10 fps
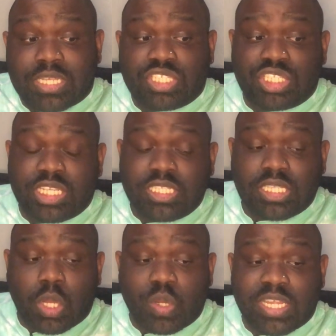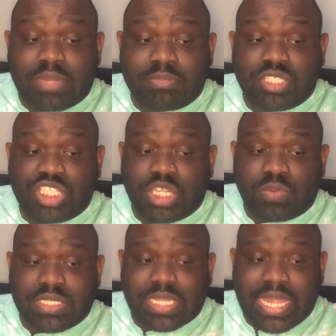She told him she
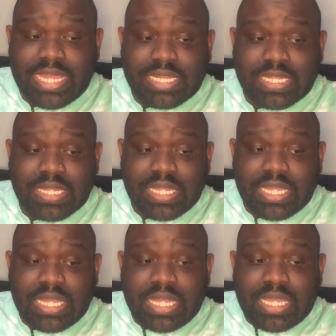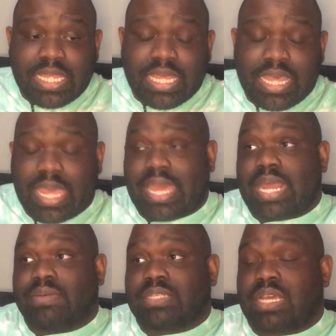was late and
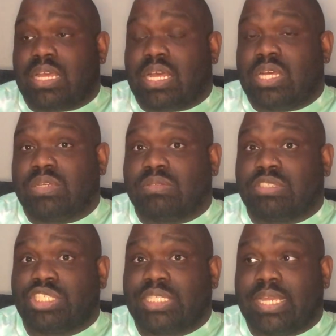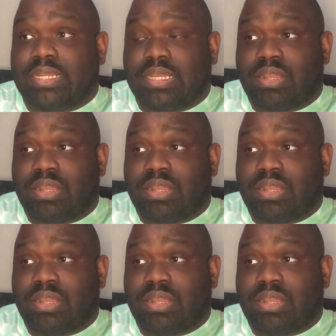I was like, oh shit.